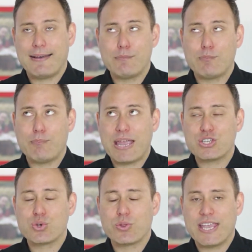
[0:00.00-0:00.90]
make
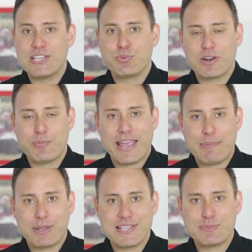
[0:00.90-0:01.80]
sure that each one of my
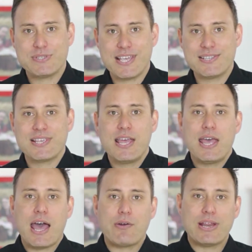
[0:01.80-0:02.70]
applicants possess
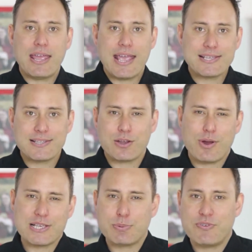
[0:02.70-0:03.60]
are an excellent
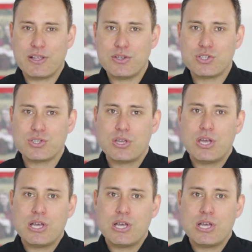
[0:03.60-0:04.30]
grasp of English,